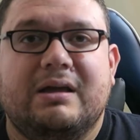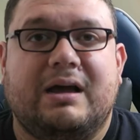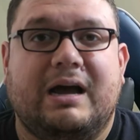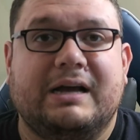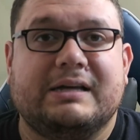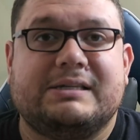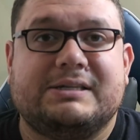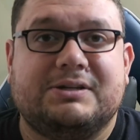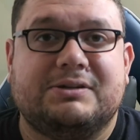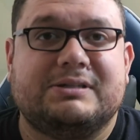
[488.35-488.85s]

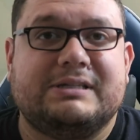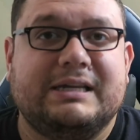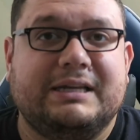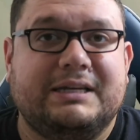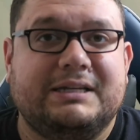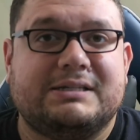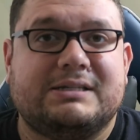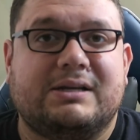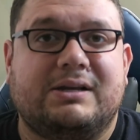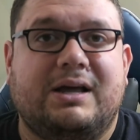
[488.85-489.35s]
I still see
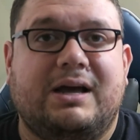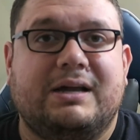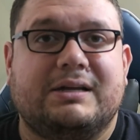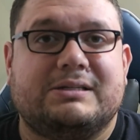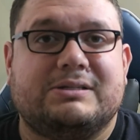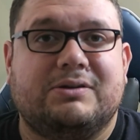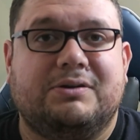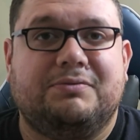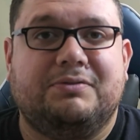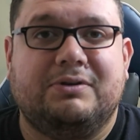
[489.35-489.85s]
these a
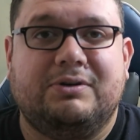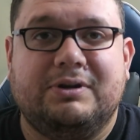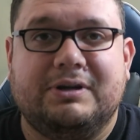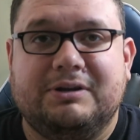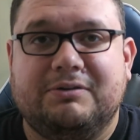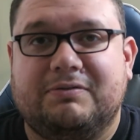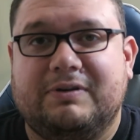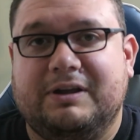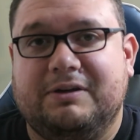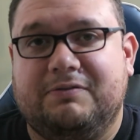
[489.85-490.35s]
lot, so if you're
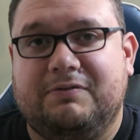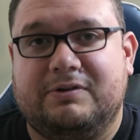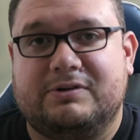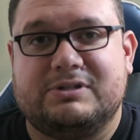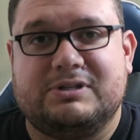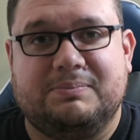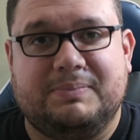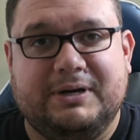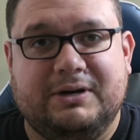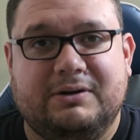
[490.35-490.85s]
looking for like
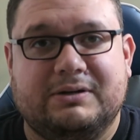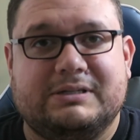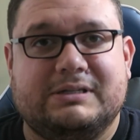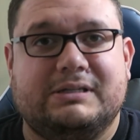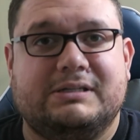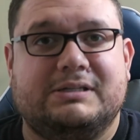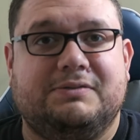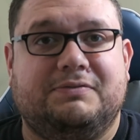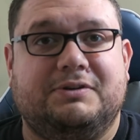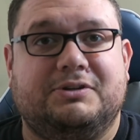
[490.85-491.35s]
first
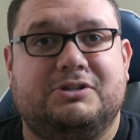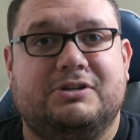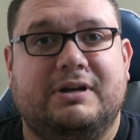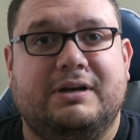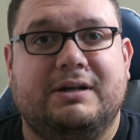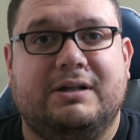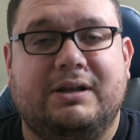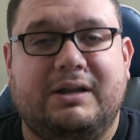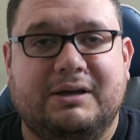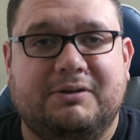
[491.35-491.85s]
appearances, if you're
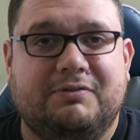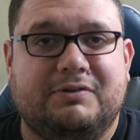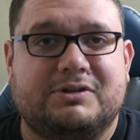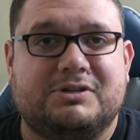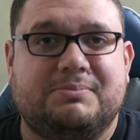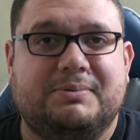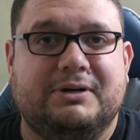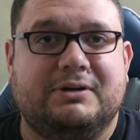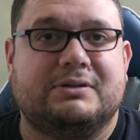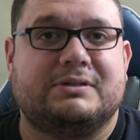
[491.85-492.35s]
trying to collect
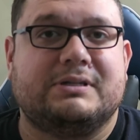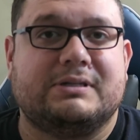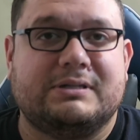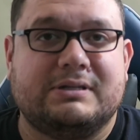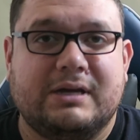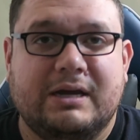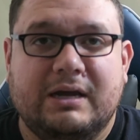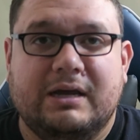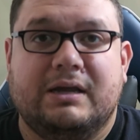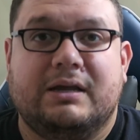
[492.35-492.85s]
first
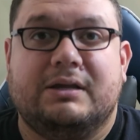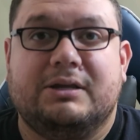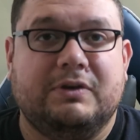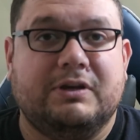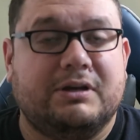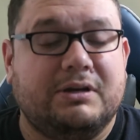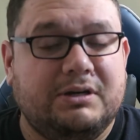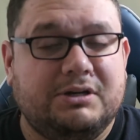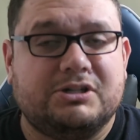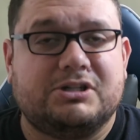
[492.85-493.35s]
appearances,
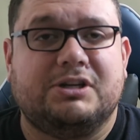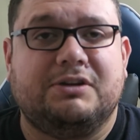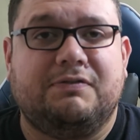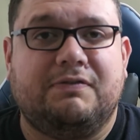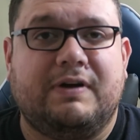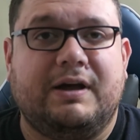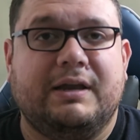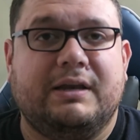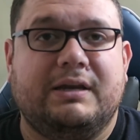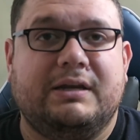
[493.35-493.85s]
you can usually
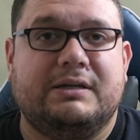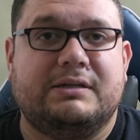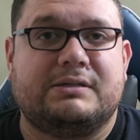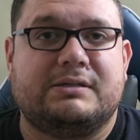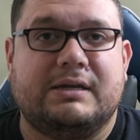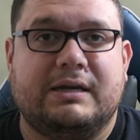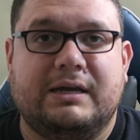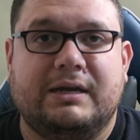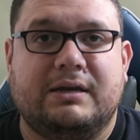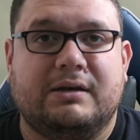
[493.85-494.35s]
find
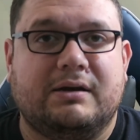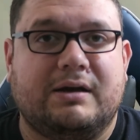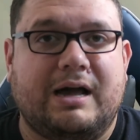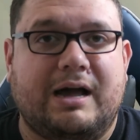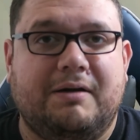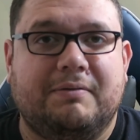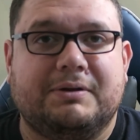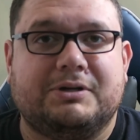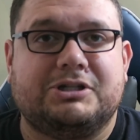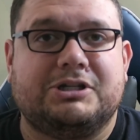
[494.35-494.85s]
these in
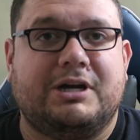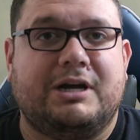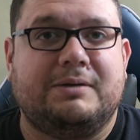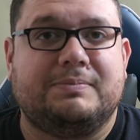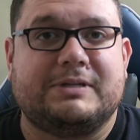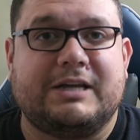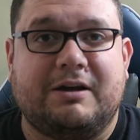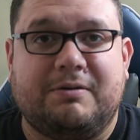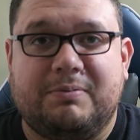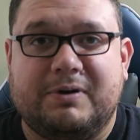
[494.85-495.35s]
comic
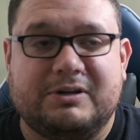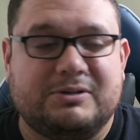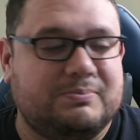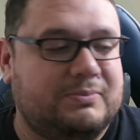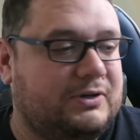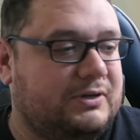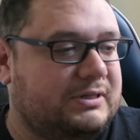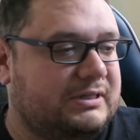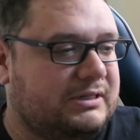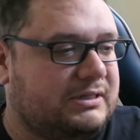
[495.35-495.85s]
shops, half-price
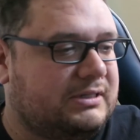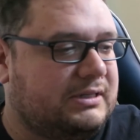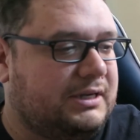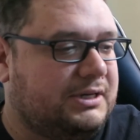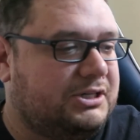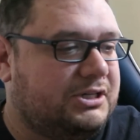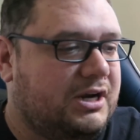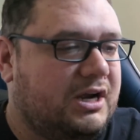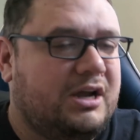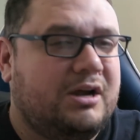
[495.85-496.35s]
books and
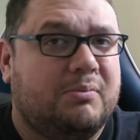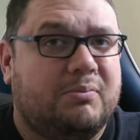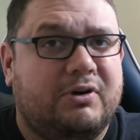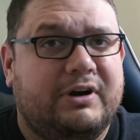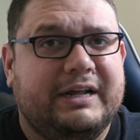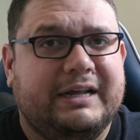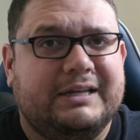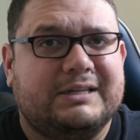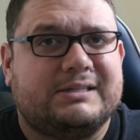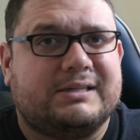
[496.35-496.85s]
such
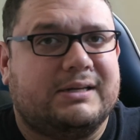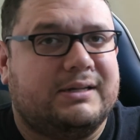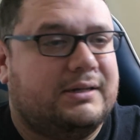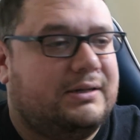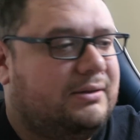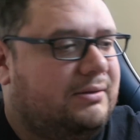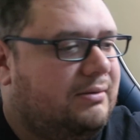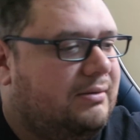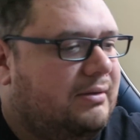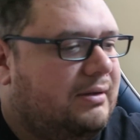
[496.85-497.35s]
pretty easily.